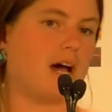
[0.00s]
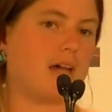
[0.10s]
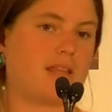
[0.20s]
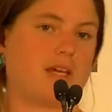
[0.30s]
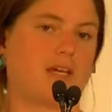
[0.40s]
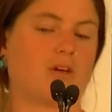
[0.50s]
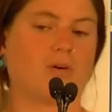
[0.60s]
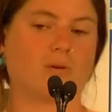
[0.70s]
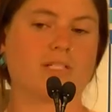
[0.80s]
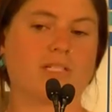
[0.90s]
I think, in the
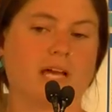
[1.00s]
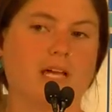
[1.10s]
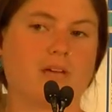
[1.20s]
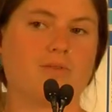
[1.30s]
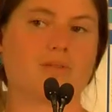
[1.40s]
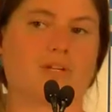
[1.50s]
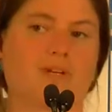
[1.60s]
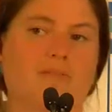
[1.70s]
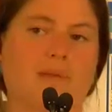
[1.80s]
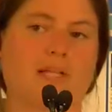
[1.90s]
whole state, who
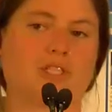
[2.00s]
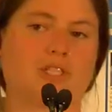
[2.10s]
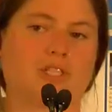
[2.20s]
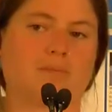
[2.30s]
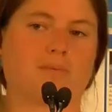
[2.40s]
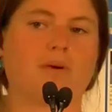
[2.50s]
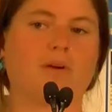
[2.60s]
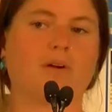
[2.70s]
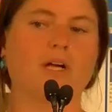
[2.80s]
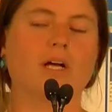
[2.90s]
serve a mentorship
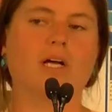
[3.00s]
role